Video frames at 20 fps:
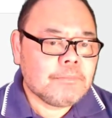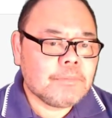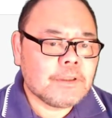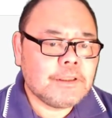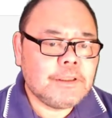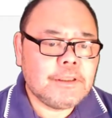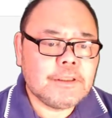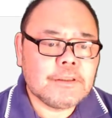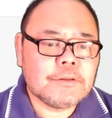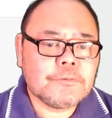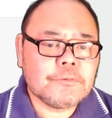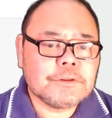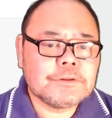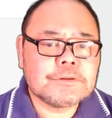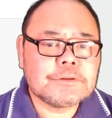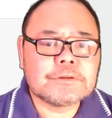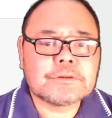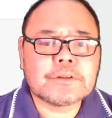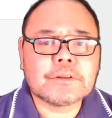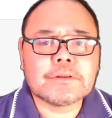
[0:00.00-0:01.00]
but here we're
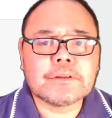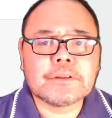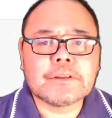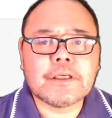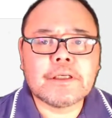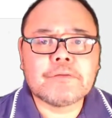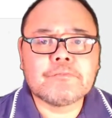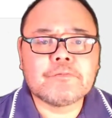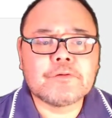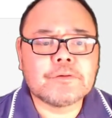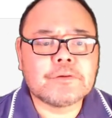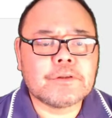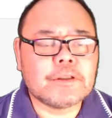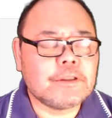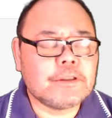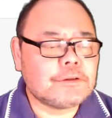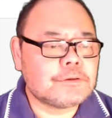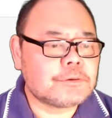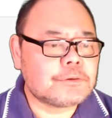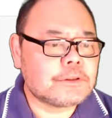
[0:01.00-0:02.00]
just going to give you
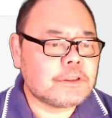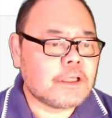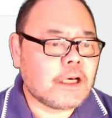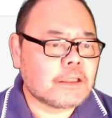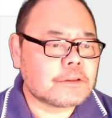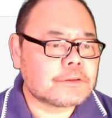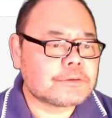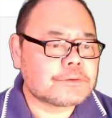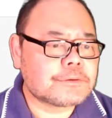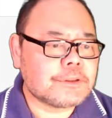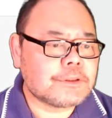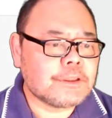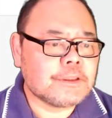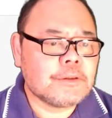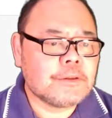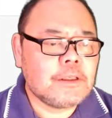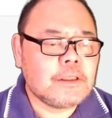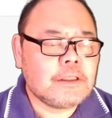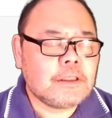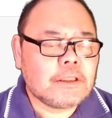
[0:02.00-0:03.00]
an introductory
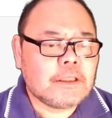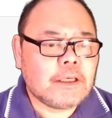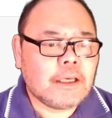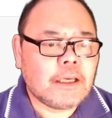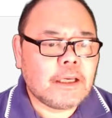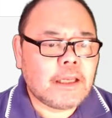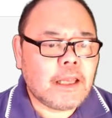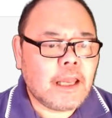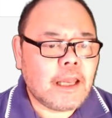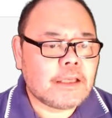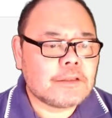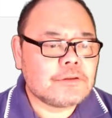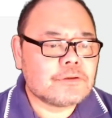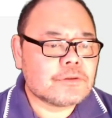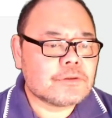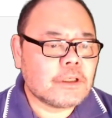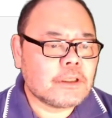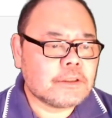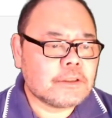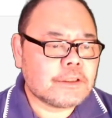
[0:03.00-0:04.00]
uh,
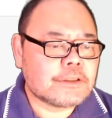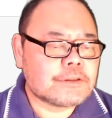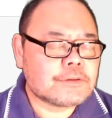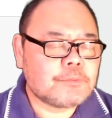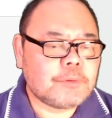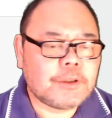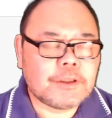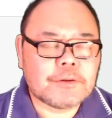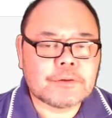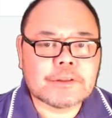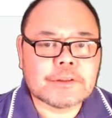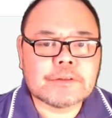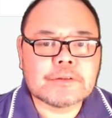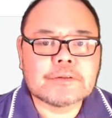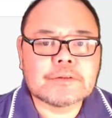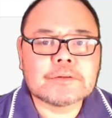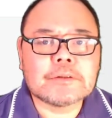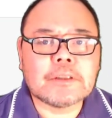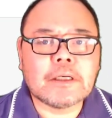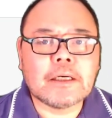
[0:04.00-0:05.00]
hands-on
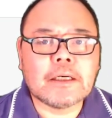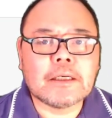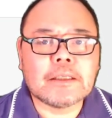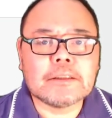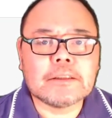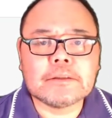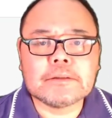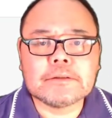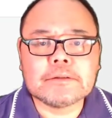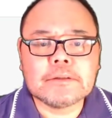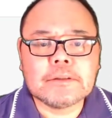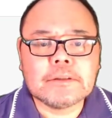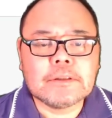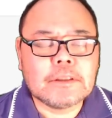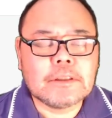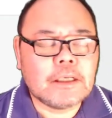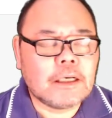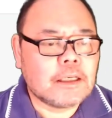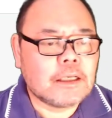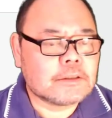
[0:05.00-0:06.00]
experience uh,
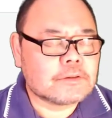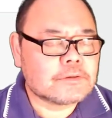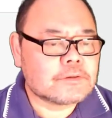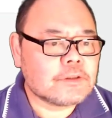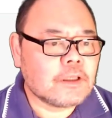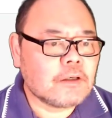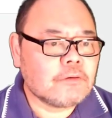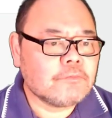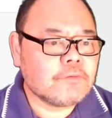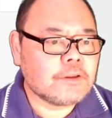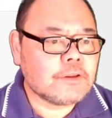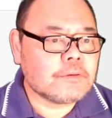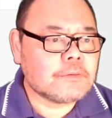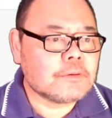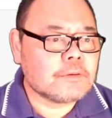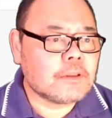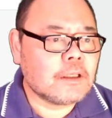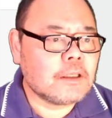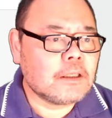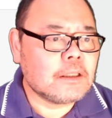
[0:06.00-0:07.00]
on solving
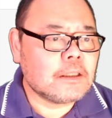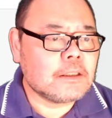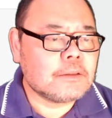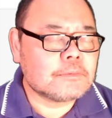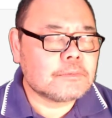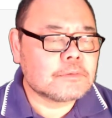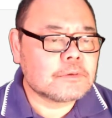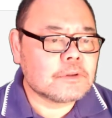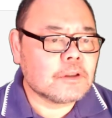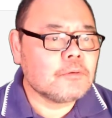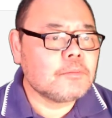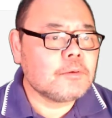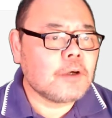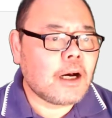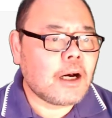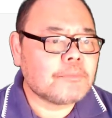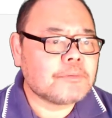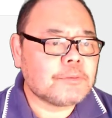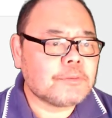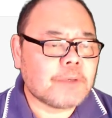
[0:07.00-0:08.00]
uh, global
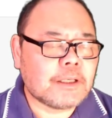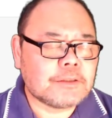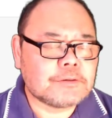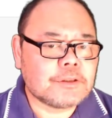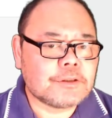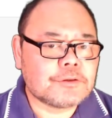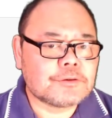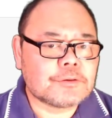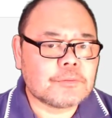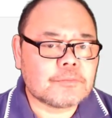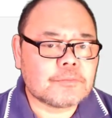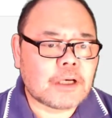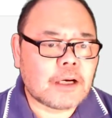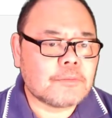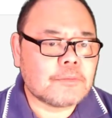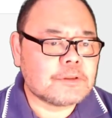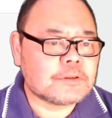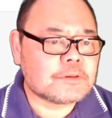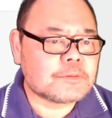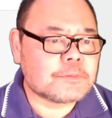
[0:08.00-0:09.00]
optimization
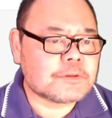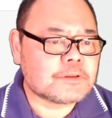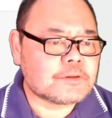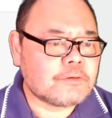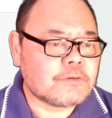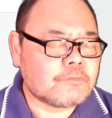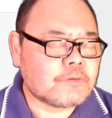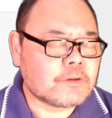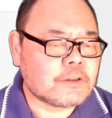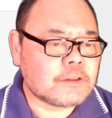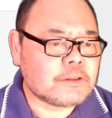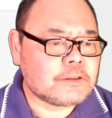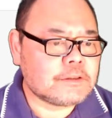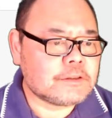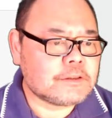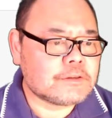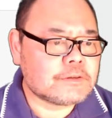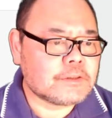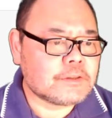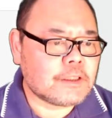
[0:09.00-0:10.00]
problems specifically
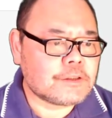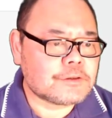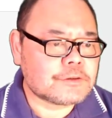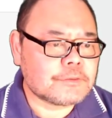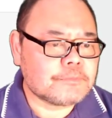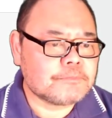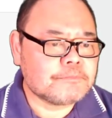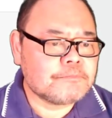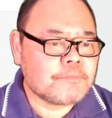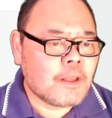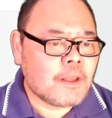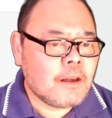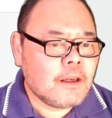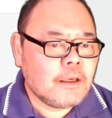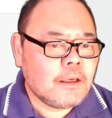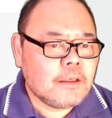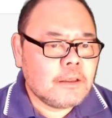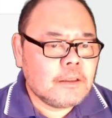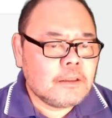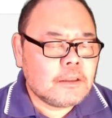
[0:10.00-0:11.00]
this section.
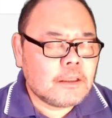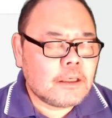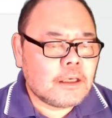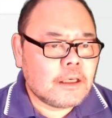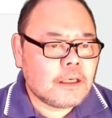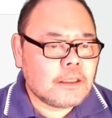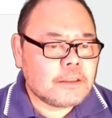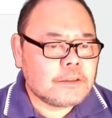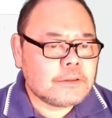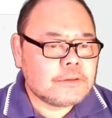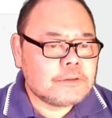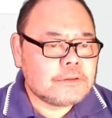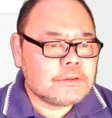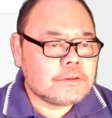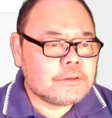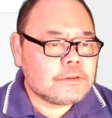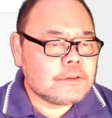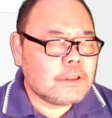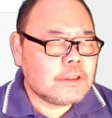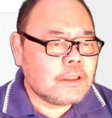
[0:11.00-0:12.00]
Uh,
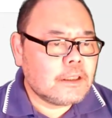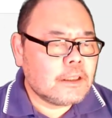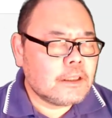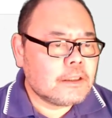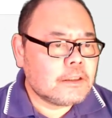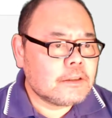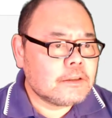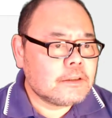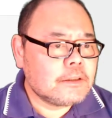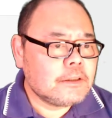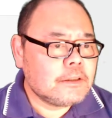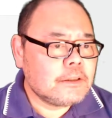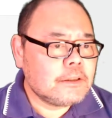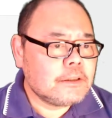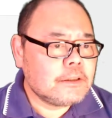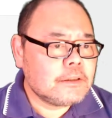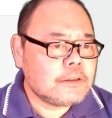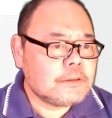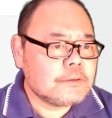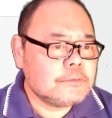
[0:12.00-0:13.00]

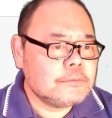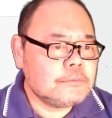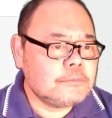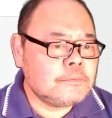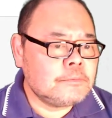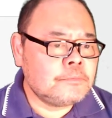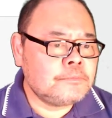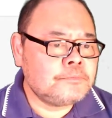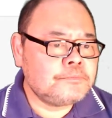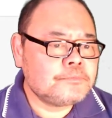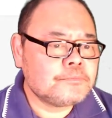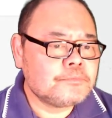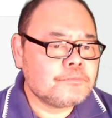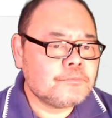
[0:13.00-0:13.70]
and